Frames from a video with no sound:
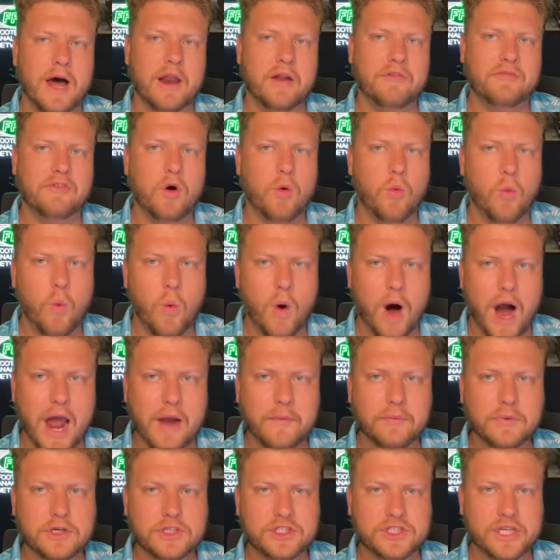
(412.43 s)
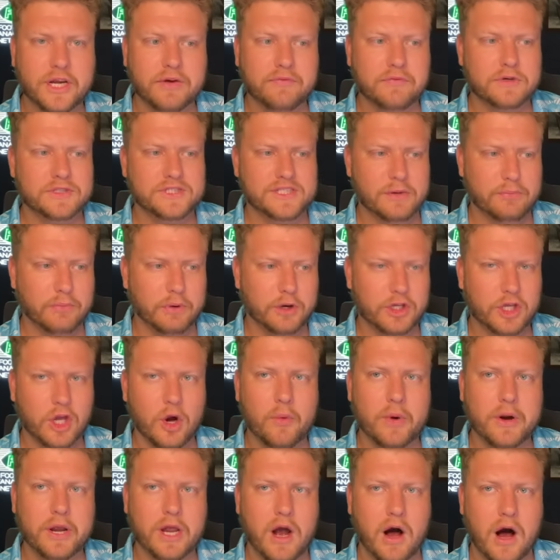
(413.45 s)
of wide receivers that were
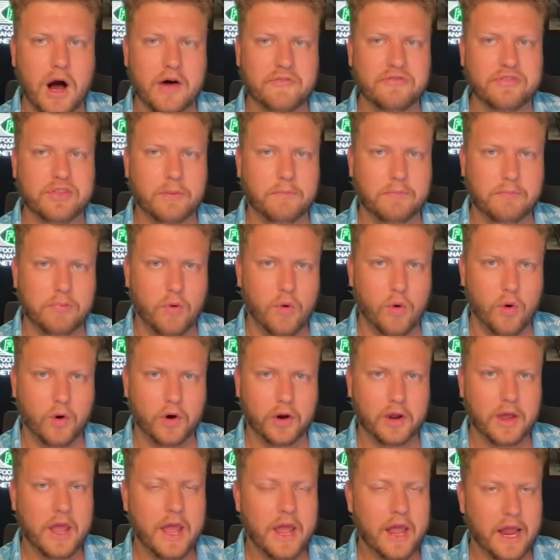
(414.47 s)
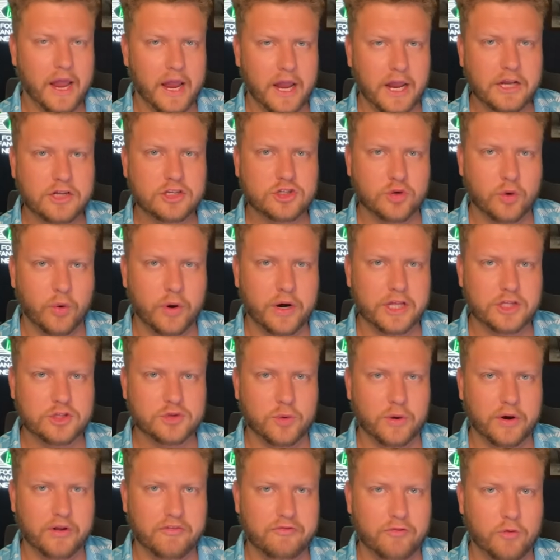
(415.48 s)
going off the board in
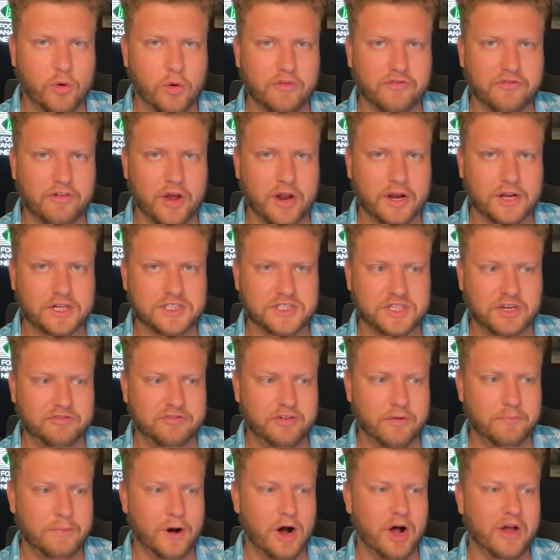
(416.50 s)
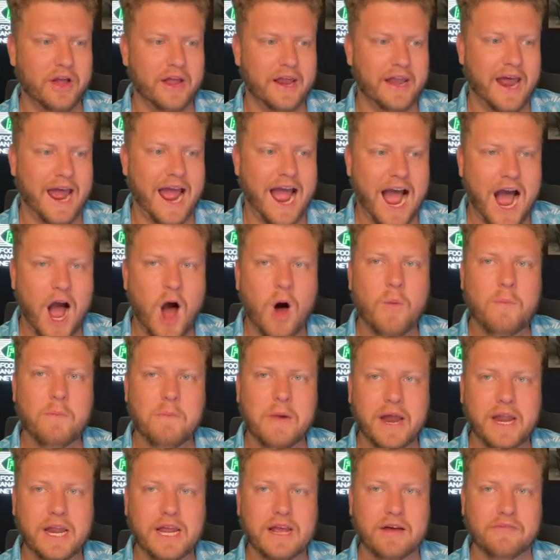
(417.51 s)
2024 fantasy football and how
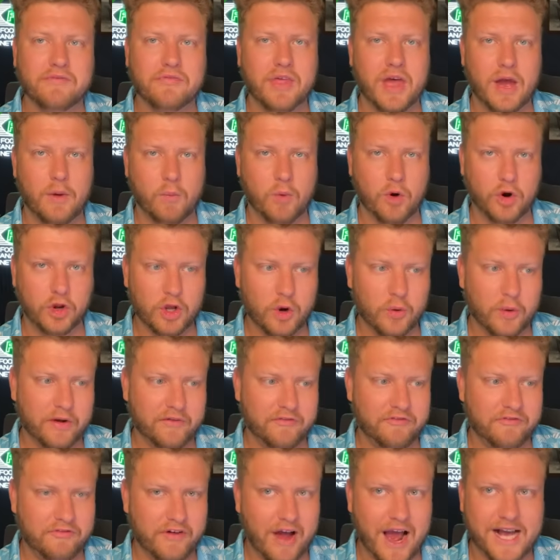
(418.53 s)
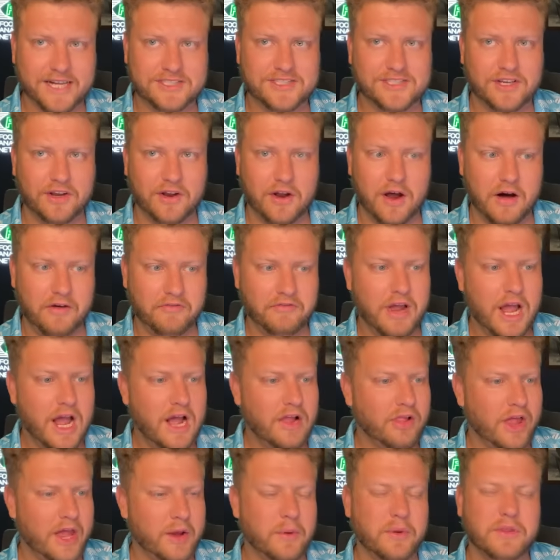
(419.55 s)
many of them were going fast enough,
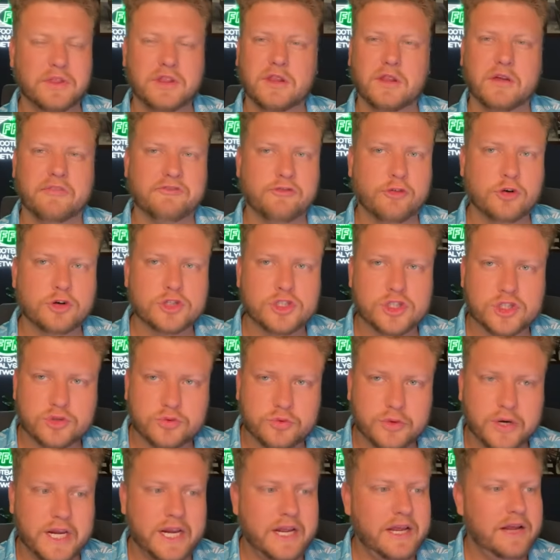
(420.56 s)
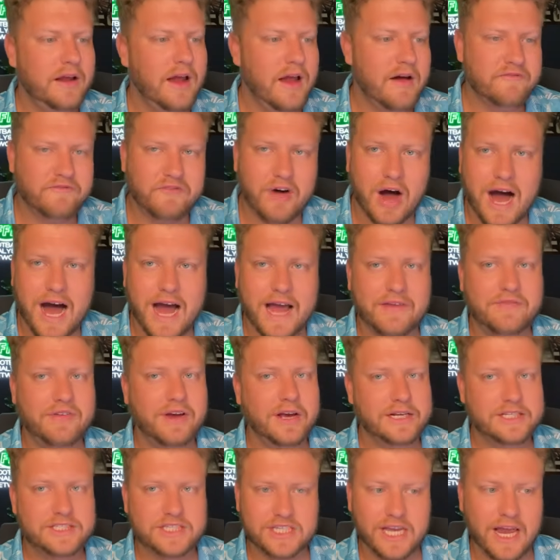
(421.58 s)
like within the first 3, 5,
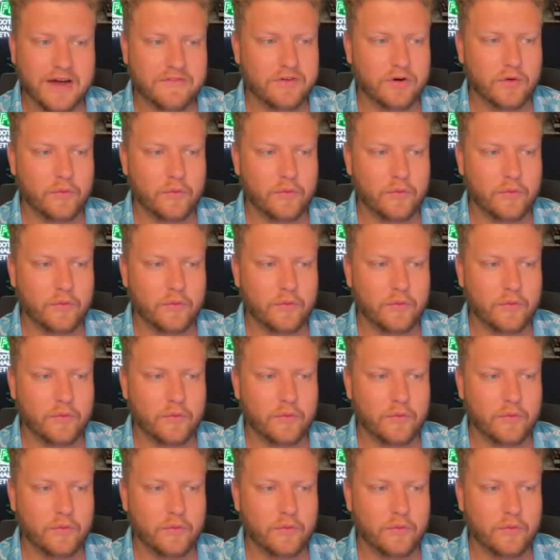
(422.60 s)
7